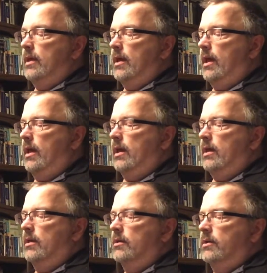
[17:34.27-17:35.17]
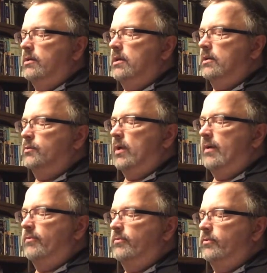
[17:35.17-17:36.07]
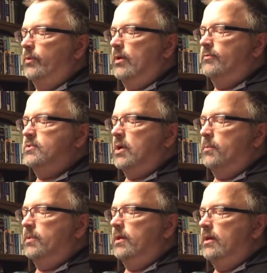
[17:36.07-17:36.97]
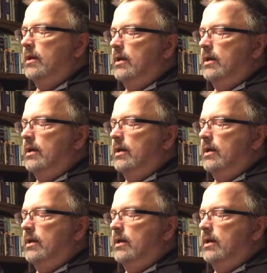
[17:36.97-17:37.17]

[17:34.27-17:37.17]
Hey, yelled Ralph sharply.